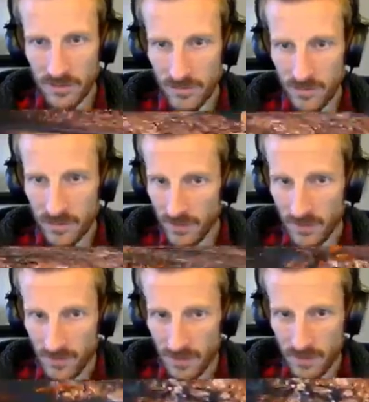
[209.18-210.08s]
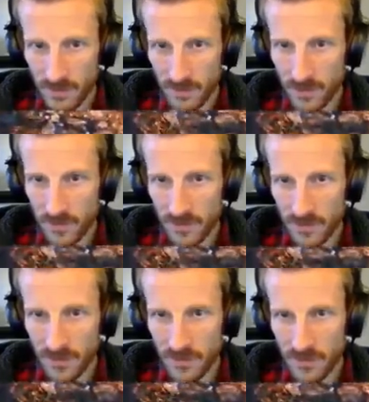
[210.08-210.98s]

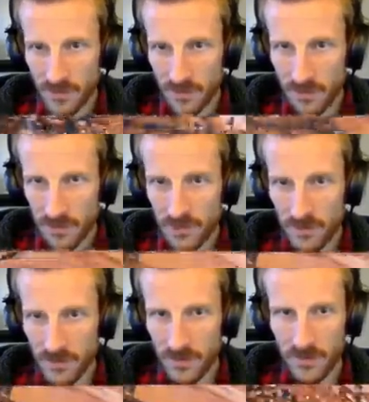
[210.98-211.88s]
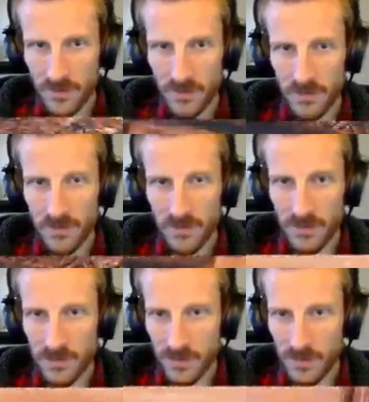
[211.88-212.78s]

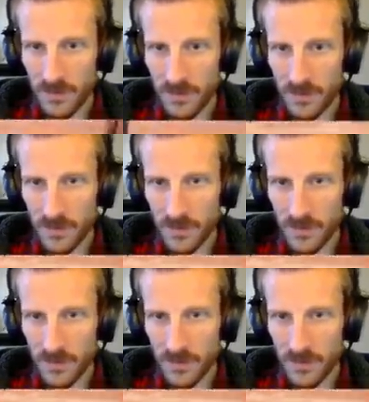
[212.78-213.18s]
Nobody speaks.